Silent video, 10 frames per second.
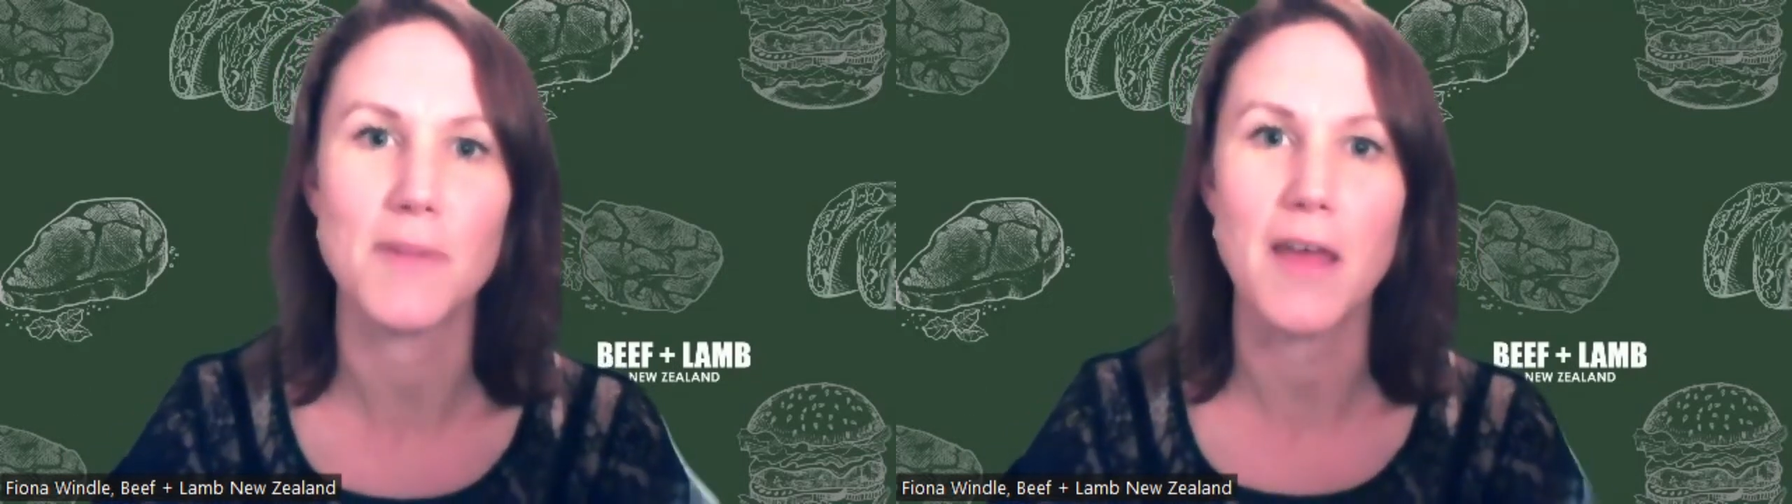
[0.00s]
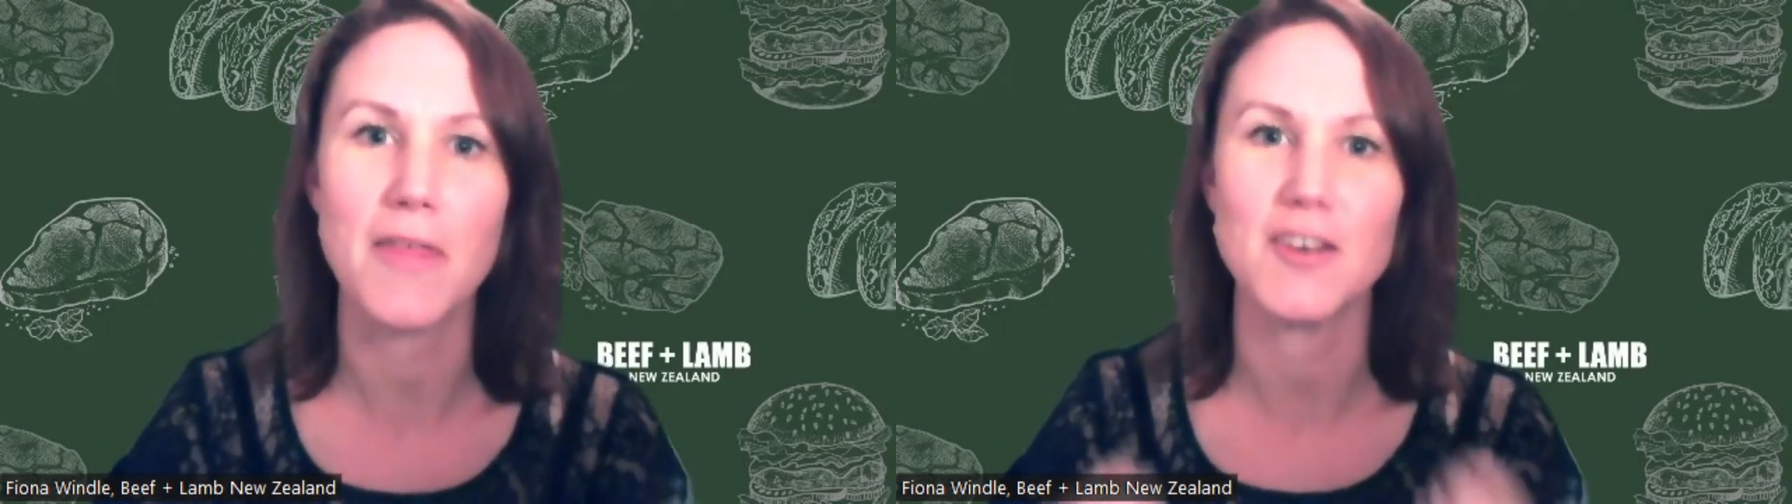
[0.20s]
but
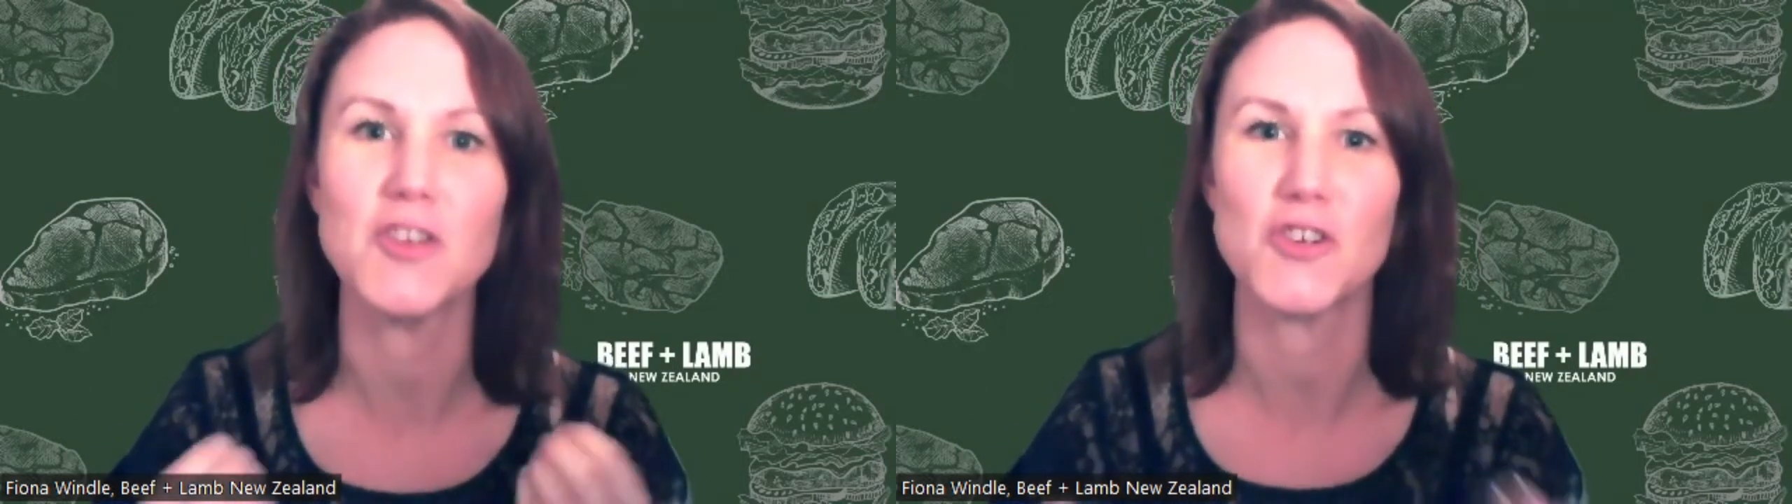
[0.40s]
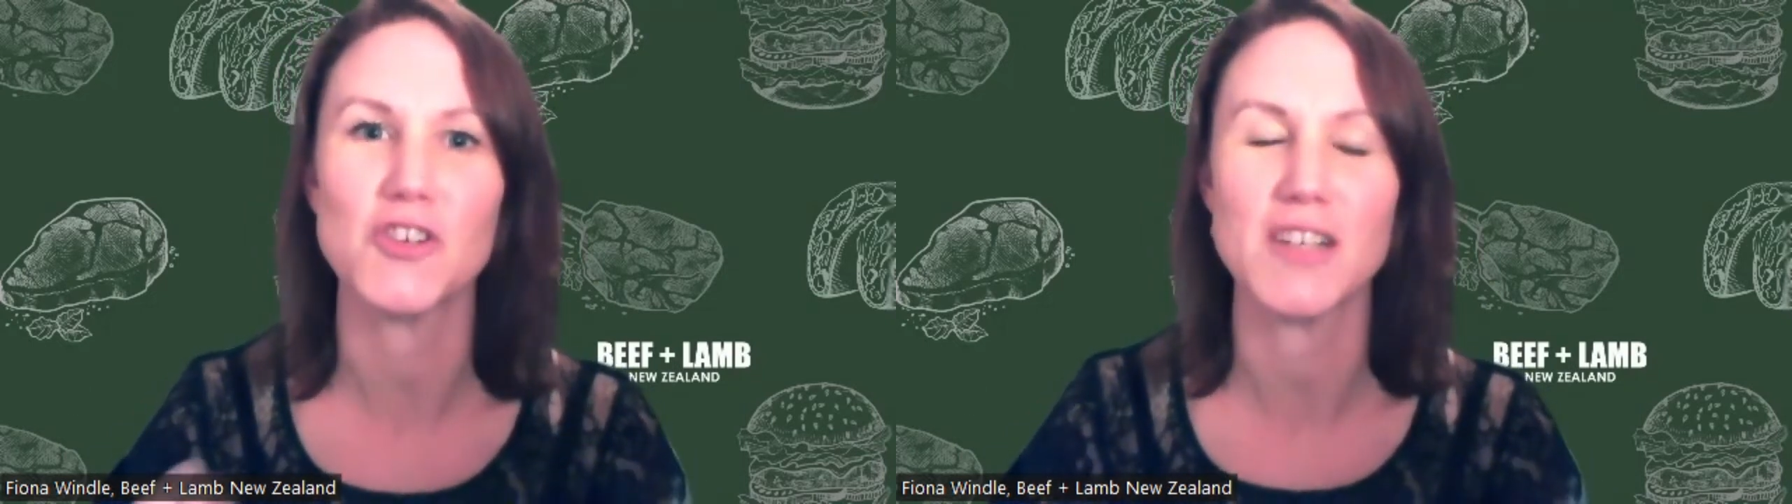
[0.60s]
I think
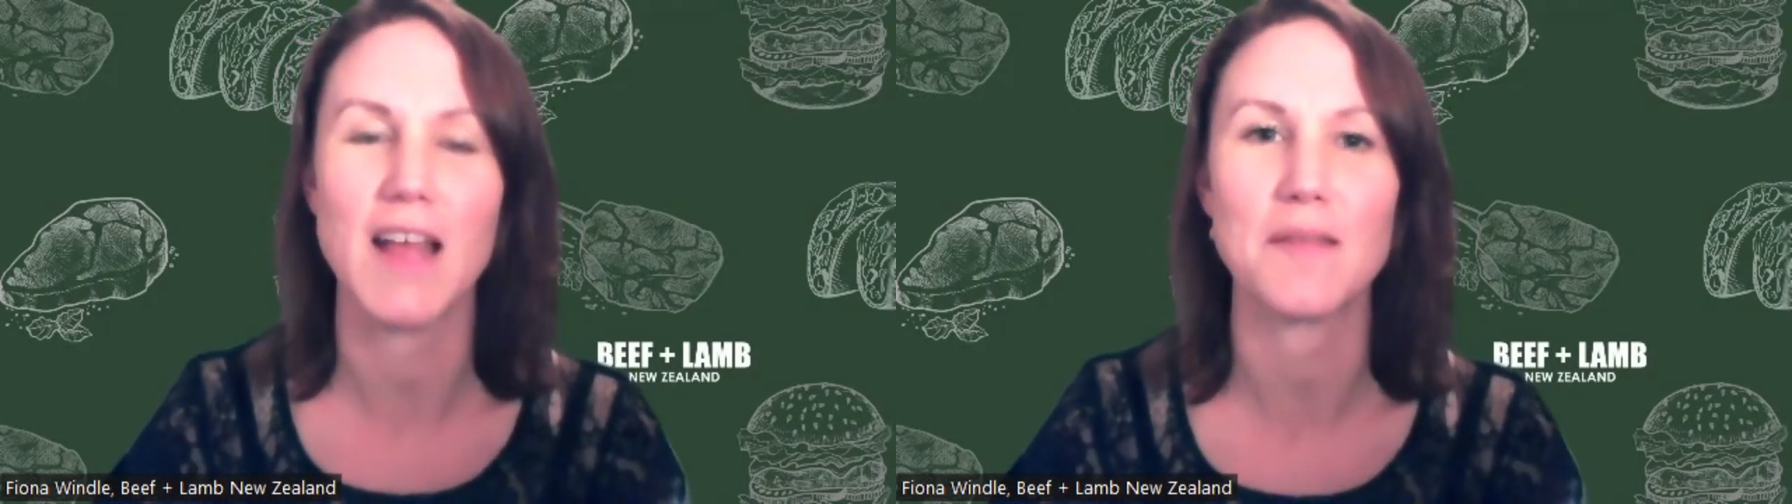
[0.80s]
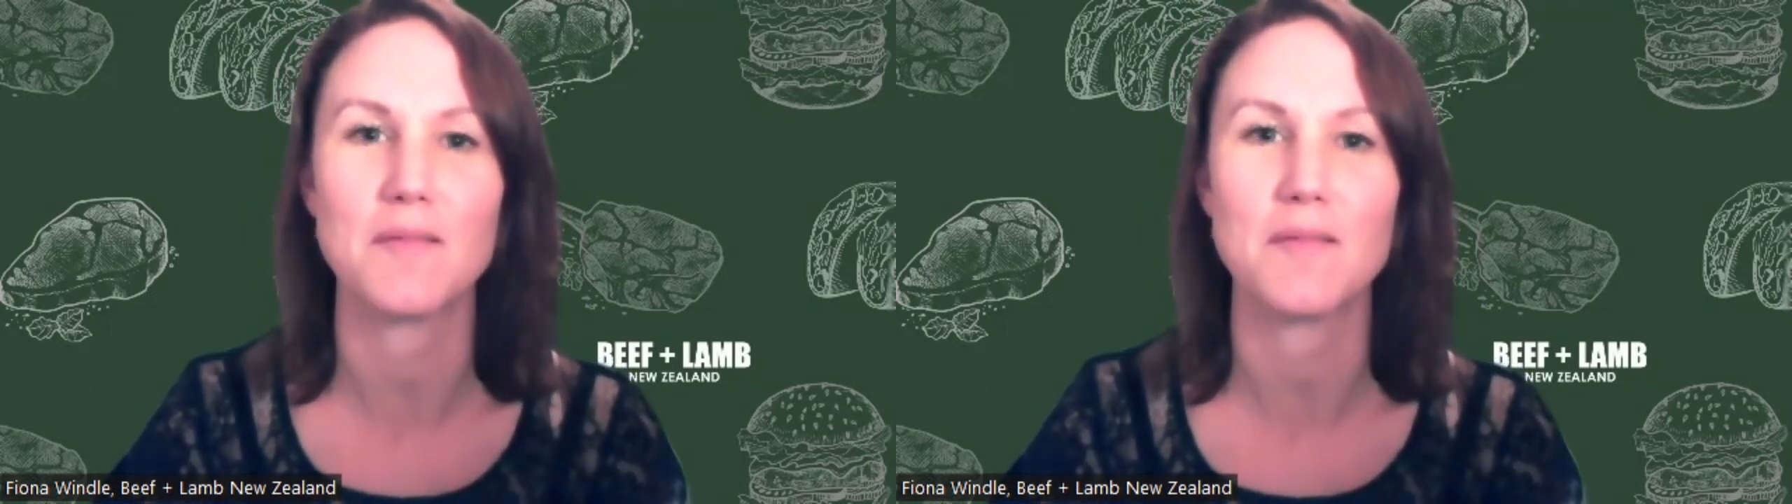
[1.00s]
nutrition has